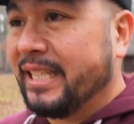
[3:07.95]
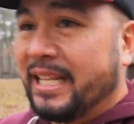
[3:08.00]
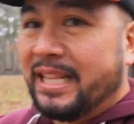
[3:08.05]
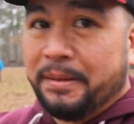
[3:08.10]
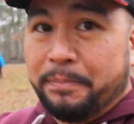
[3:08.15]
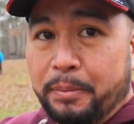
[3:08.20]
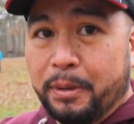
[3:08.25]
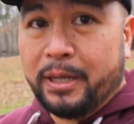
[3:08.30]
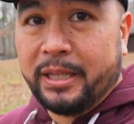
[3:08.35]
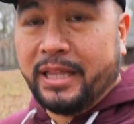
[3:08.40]
and then
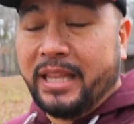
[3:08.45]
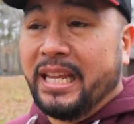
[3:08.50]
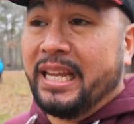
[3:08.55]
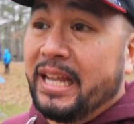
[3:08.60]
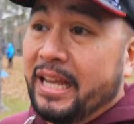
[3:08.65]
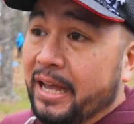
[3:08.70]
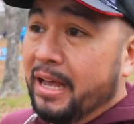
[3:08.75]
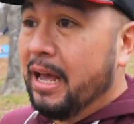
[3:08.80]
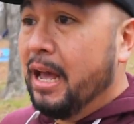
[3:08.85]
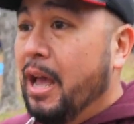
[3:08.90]
put the
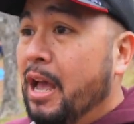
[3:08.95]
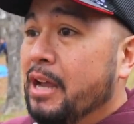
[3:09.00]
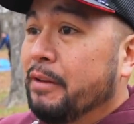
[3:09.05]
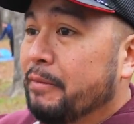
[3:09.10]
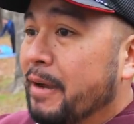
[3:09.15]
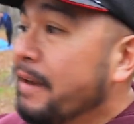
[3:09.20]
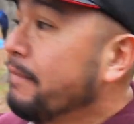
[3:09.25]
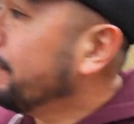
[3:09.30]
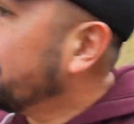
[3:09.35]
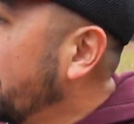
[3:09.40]
uh,
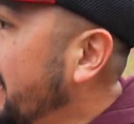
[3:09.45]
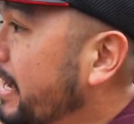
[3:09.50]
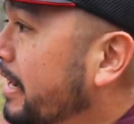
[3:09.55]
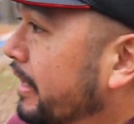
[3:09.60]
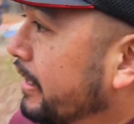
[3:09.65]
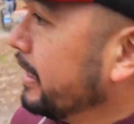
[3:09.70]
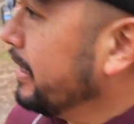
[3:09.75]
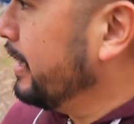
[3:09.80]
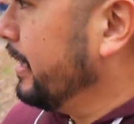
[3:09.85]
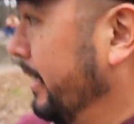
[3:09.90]
rain fly
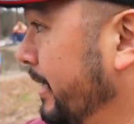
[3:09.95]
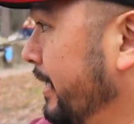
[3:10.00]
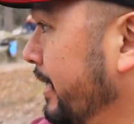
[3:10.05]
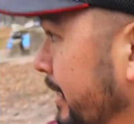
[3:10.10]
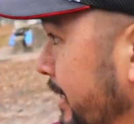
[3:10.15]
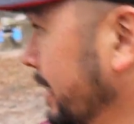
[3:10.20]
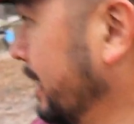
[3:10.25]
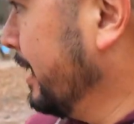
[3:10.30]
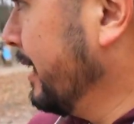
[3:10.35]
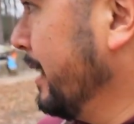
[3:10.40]
on.
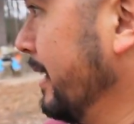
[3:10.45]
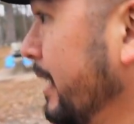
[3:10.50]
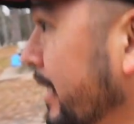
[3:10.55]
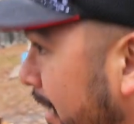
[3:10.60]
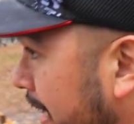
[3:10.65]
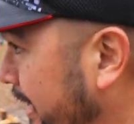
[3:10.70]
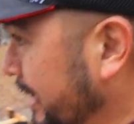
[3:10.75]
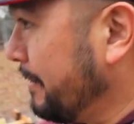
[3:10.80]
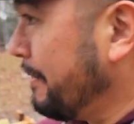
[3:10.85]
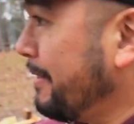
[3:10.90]

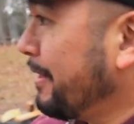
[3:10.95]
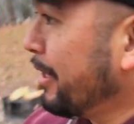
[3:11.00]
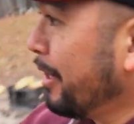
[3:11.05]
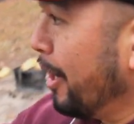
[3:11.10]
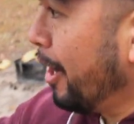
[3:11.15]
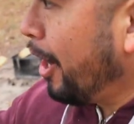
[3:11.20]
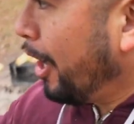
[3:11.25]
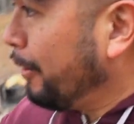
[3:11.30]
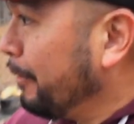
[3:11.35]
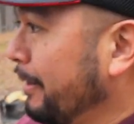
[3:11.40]
And then we have to go
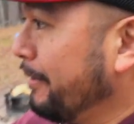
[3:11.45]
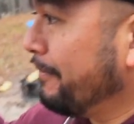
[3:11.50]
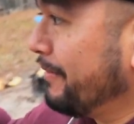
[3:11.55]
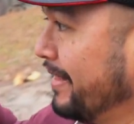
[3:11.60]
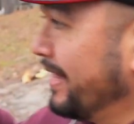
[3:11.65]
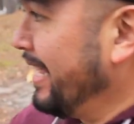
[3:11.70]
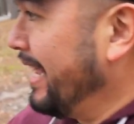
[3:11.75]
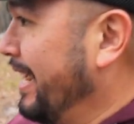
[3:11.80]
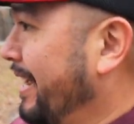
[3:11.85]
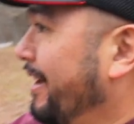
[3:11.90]
all the way over
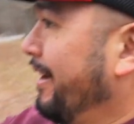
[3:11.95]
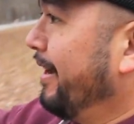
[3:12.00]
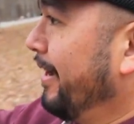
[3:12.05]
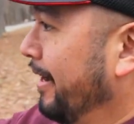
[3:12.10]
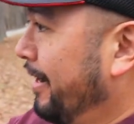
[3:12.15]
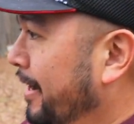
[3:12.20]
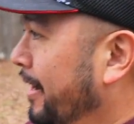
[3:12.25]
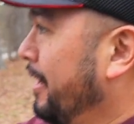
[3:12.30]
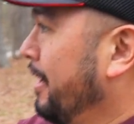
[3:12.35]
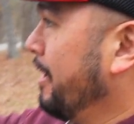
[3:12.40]
there,
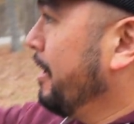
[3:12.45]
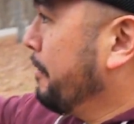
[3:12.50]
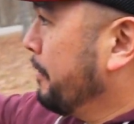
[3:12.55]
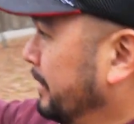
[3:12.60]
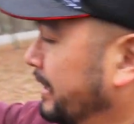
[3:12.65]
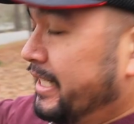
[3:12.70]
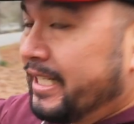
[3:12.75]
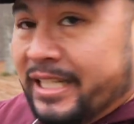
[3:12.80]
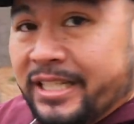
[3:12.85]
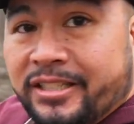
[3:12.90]

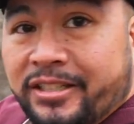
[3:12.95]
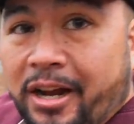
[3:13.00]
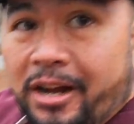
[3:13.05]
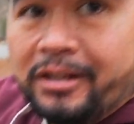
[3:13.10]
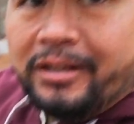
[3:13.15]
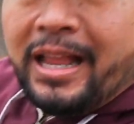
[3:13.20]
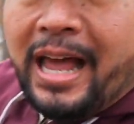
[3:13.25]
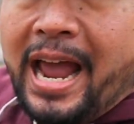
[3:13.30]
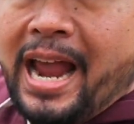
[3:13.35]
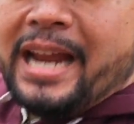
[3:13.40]
which is the start
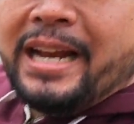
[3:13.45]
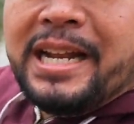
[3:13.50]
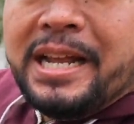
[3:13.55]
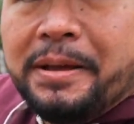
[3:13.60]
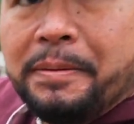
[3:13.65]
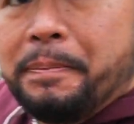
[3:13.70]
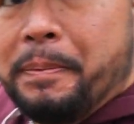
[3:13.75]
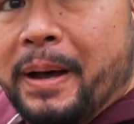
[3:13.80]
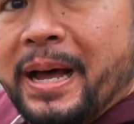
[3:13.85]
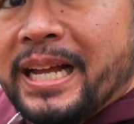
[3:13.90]
line,
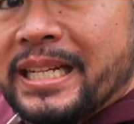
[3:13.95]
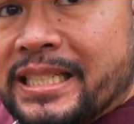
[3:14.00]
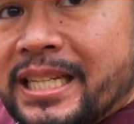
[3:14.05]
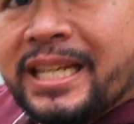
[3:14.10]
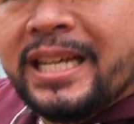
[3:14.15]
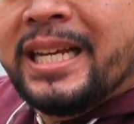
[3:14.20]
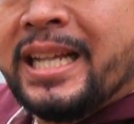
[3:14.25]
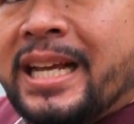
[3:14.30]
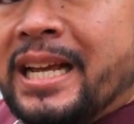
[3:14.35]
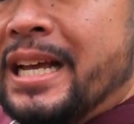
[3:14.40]
but
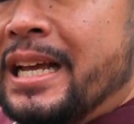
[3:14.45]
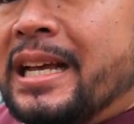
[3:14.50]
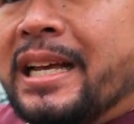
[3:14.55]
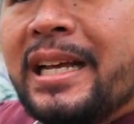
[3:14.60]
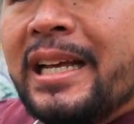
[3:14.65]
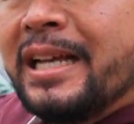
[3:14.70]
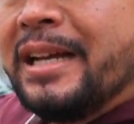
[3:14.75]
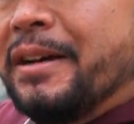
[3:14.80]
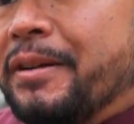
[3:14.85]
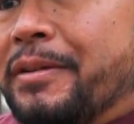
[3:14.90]

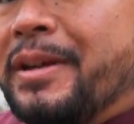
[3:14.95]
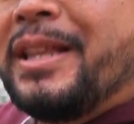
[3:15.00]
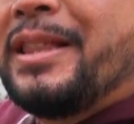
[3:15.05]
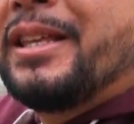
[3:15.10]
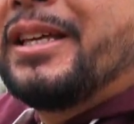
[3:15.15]
we have